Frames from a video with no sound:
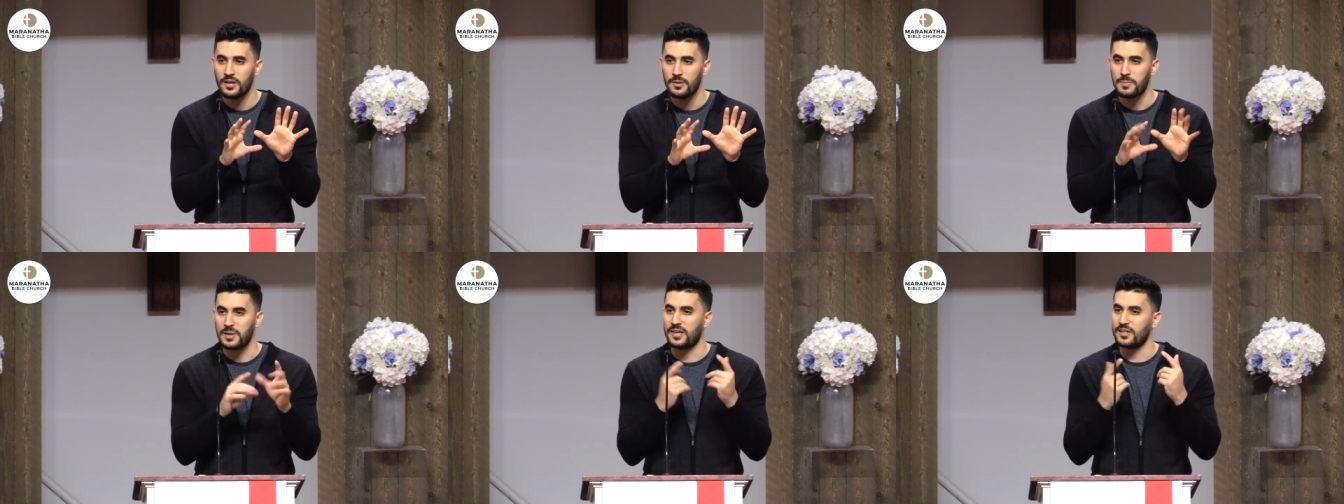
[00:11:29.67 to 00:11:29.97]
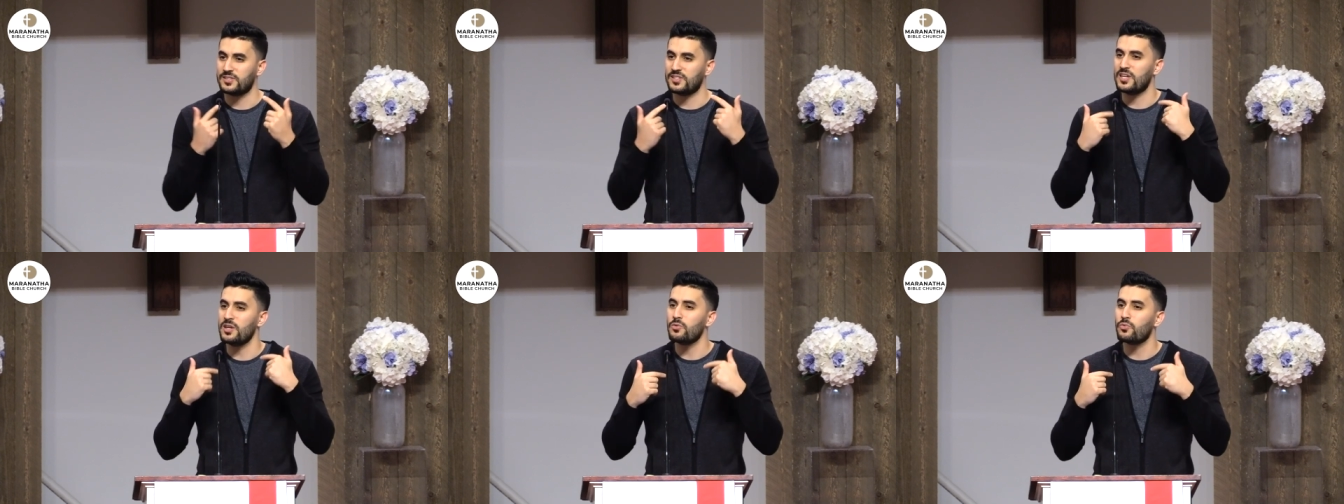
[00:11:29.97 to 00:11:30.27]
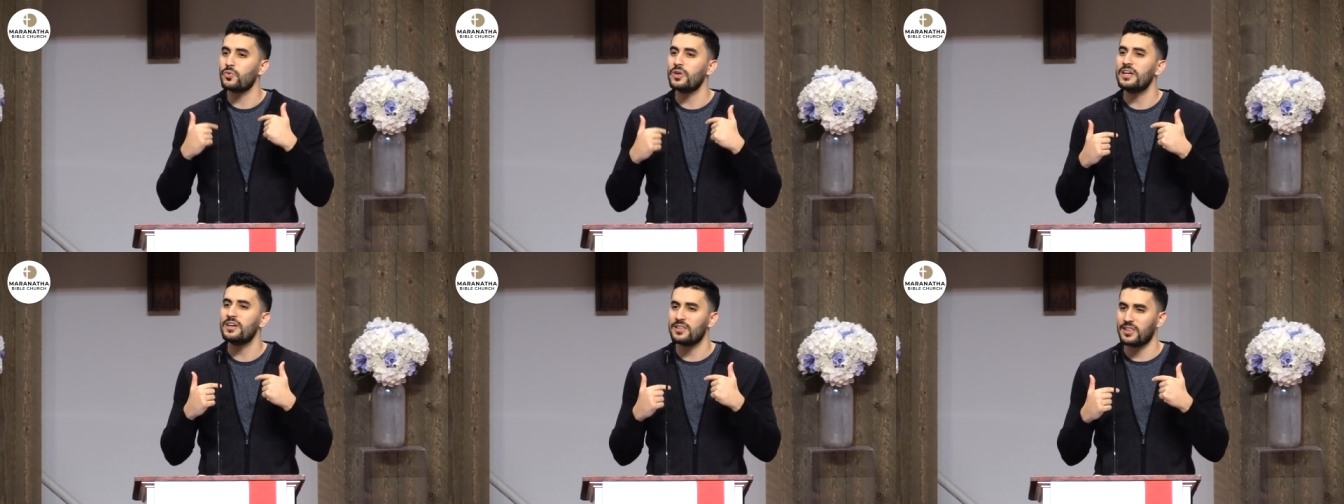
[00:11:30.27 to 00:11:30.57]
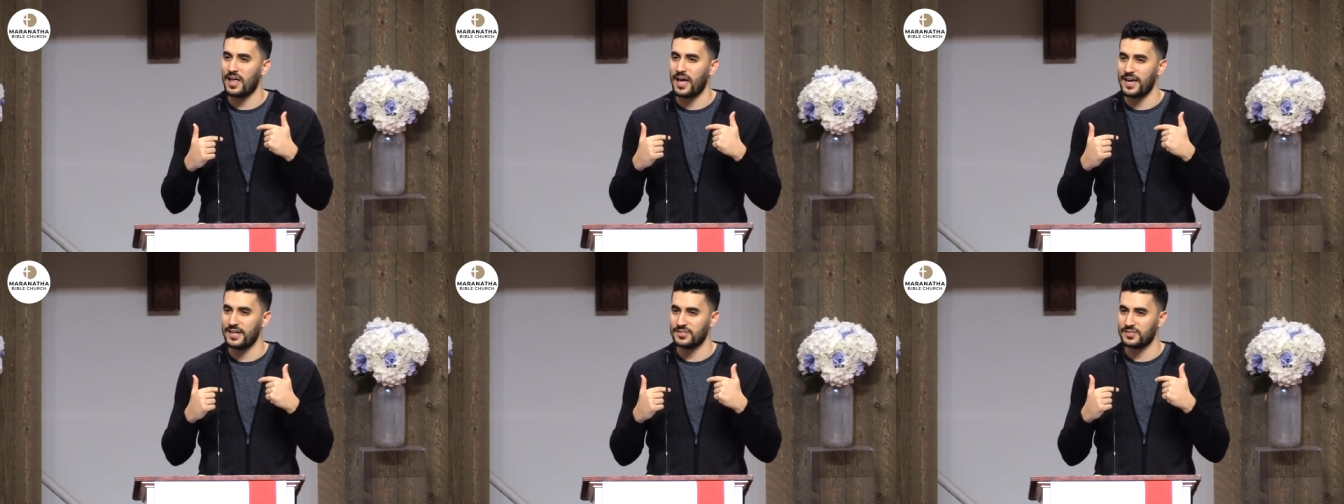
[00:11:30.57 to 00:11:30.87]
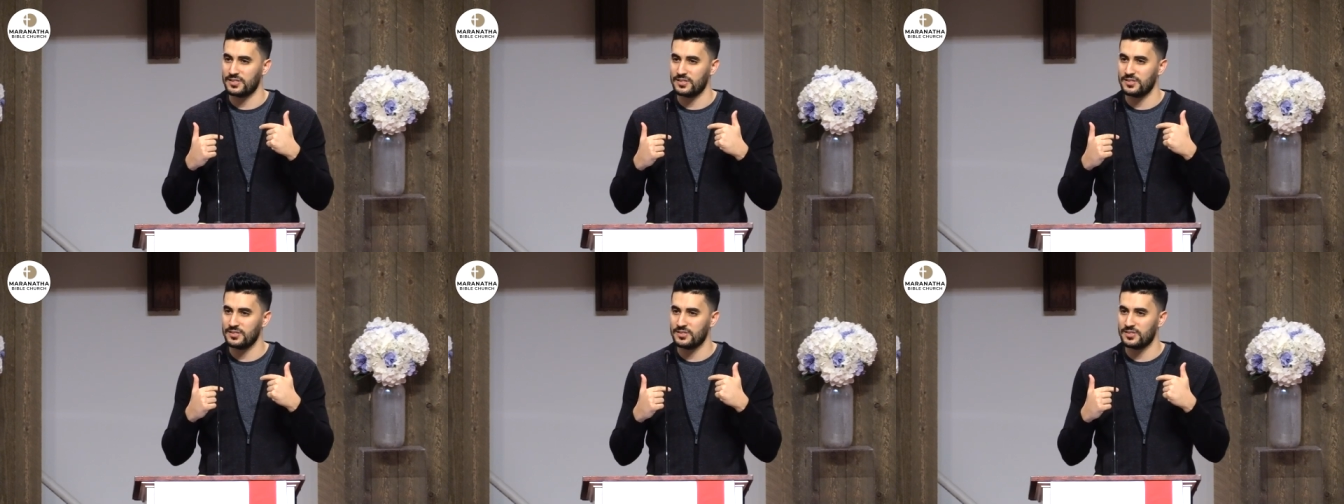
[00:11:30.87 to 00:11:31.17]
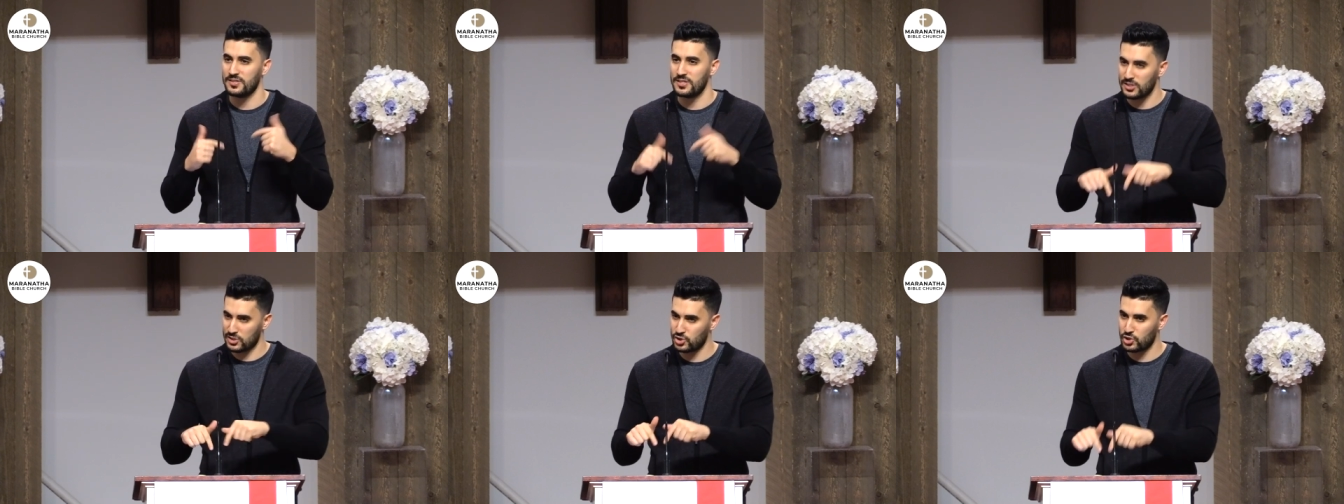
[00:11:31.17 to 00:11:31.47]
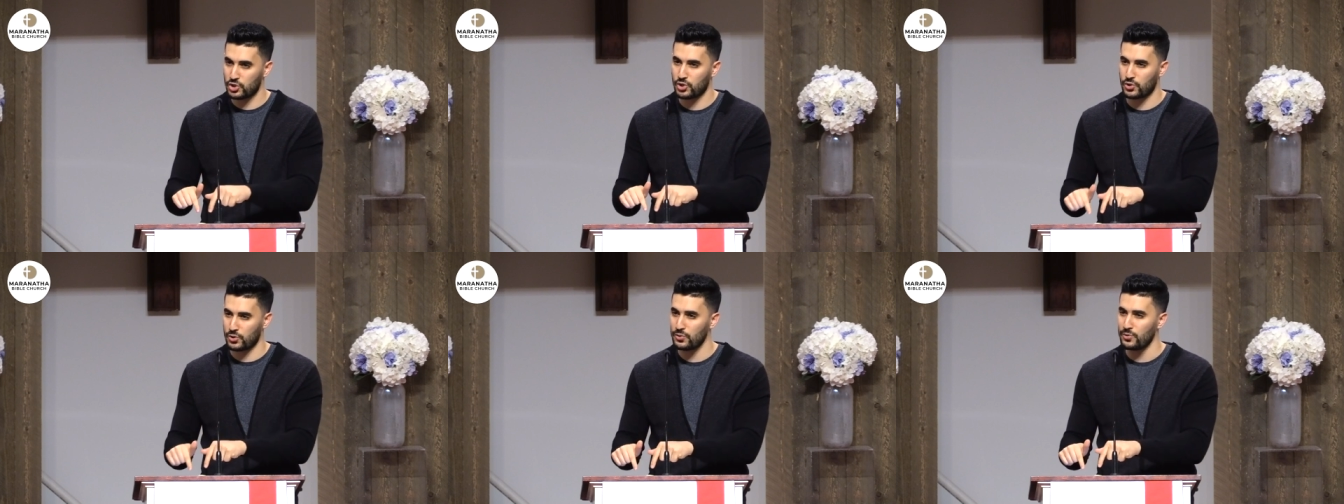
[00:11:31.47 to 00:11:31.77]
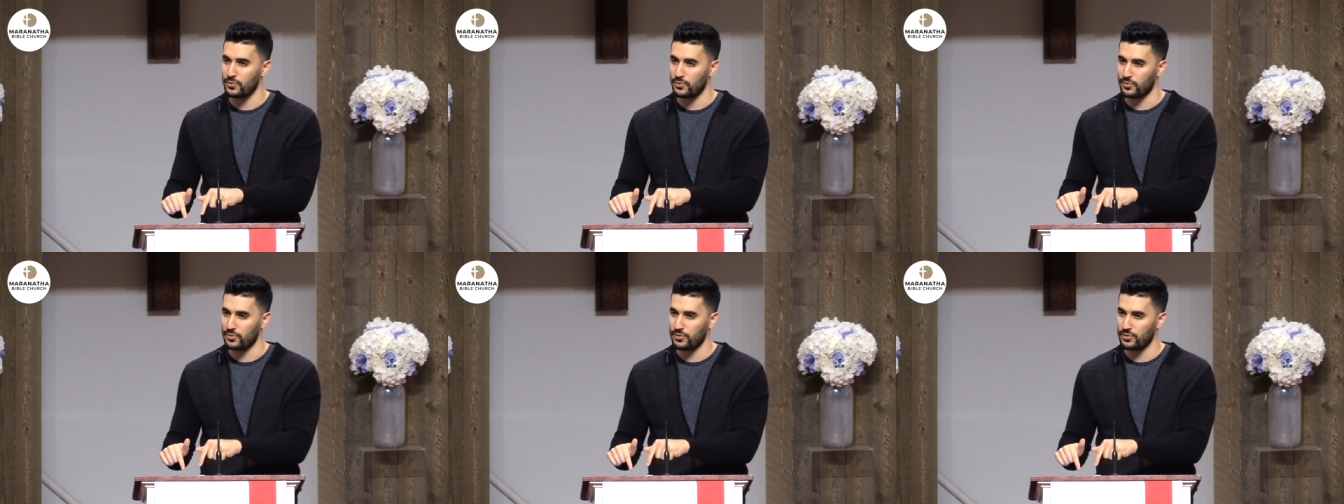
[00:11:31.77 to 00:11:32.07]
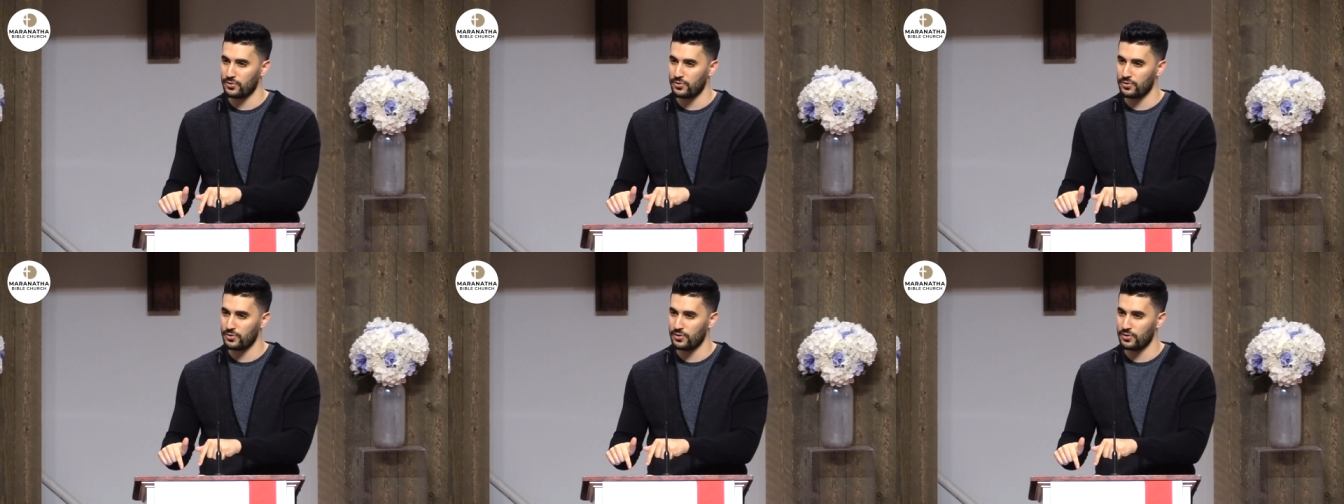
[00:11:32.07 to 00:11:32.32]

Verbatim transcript: because he realizes this truth